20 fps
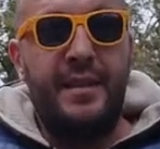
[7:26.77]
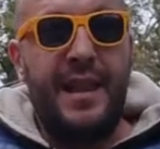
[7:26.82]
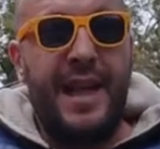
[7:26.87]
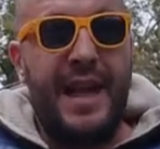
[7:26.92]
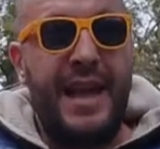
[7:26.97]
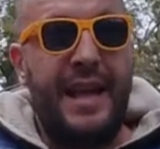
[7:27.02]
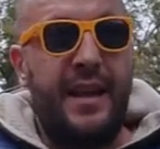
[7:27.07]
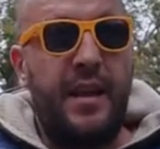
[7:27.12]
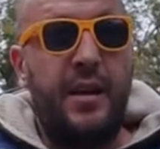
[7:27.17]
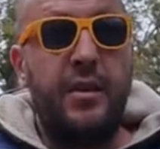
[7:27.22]

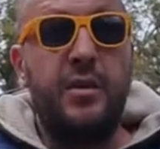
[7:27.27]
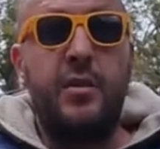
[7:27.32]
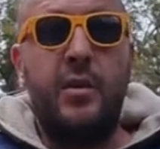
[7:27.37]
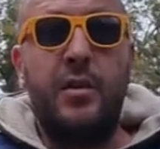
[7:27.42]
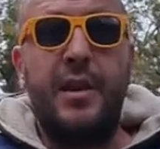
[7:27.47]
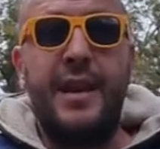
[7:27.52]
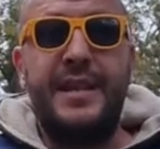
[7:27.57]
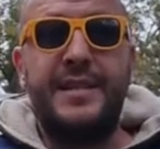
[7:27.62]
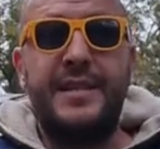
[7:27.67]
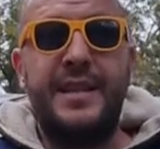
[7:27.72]
like
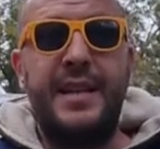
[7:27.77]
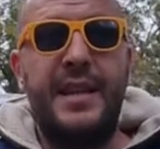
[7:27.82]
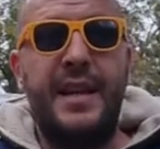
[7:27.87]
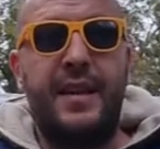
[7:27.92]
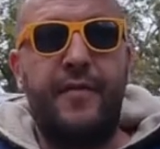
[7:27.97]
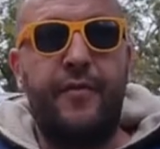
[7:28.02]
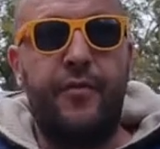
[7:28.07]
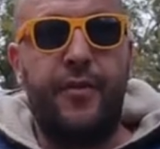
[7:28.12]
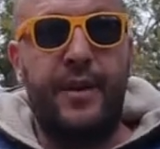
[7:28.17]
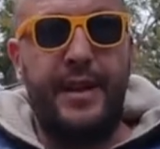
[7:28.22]
taller
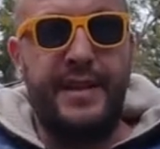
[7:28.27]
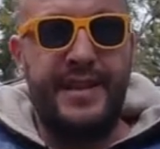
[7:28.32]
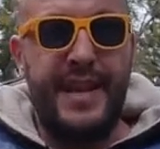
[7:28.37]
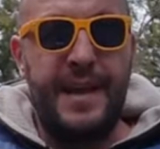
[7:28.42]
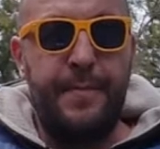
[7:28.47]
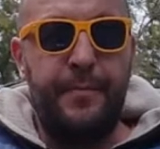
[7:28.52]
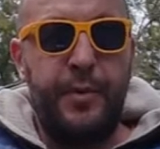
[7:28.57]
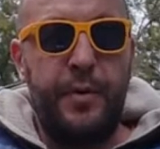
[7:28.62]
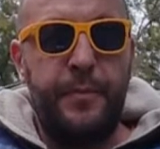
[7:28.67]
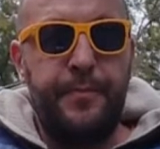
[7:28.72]
ceiling for
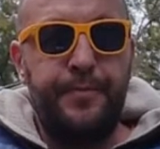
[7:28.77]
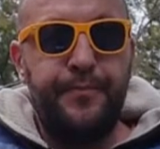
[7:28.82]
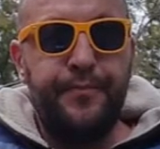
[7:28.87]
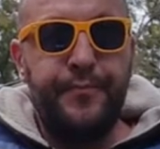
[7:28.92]
example.